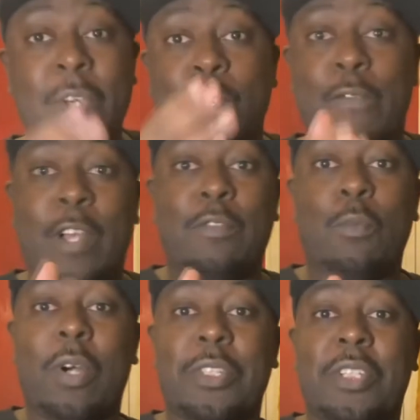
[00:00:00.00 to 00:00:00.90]
Thanks for
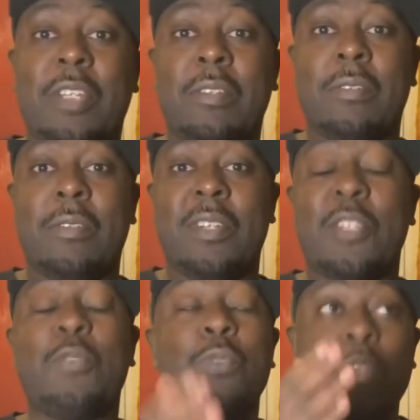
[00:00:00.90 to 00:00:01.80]
watching.
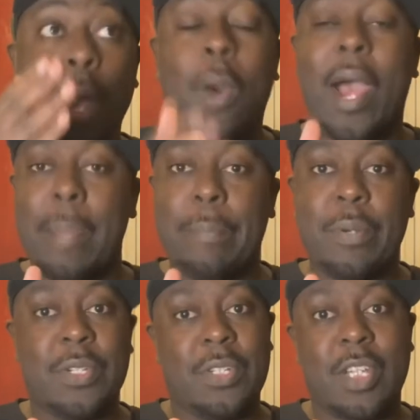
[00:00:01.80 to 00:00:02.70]
You know I
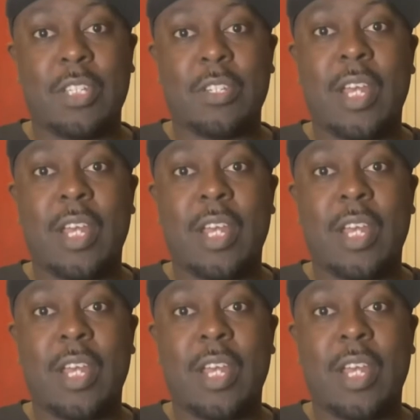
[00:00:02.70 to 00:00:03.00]
appreciate